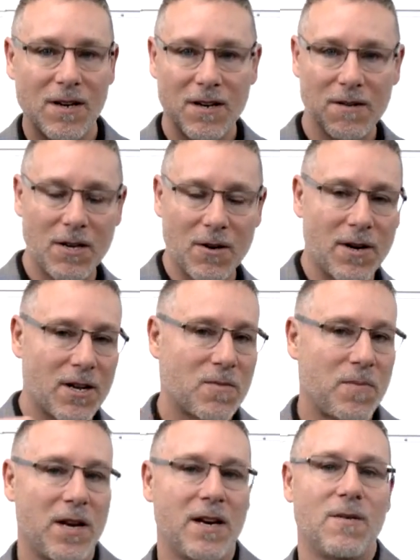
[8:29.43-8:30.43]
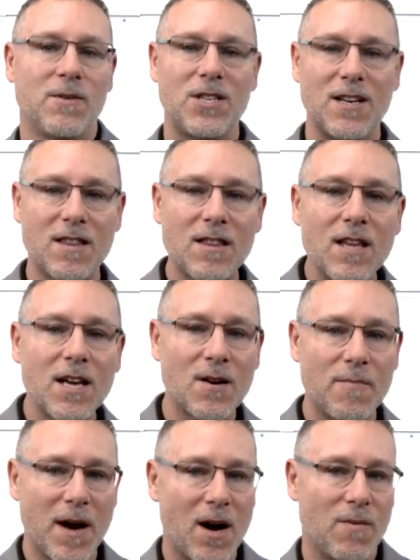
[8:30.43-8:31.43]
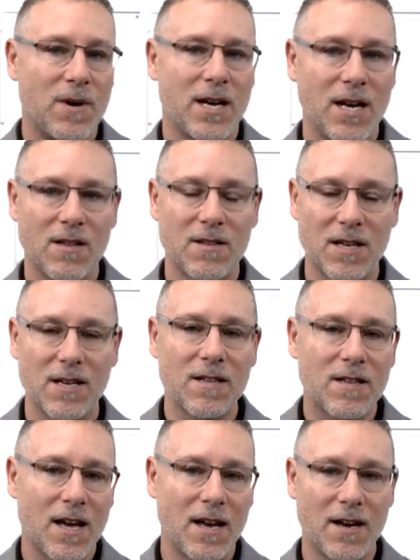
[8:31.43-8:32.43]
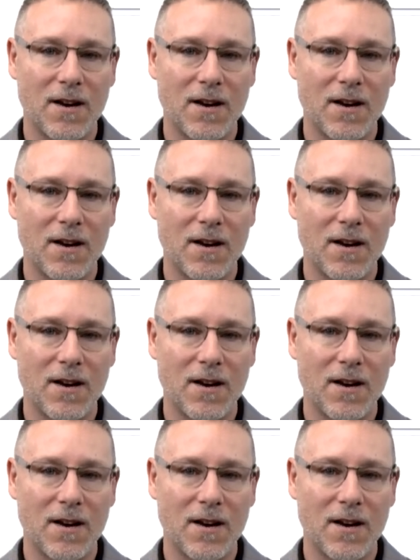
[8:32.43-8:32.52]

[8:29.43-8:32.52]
but I want to explain it. I want you to think about what Kelsey is saying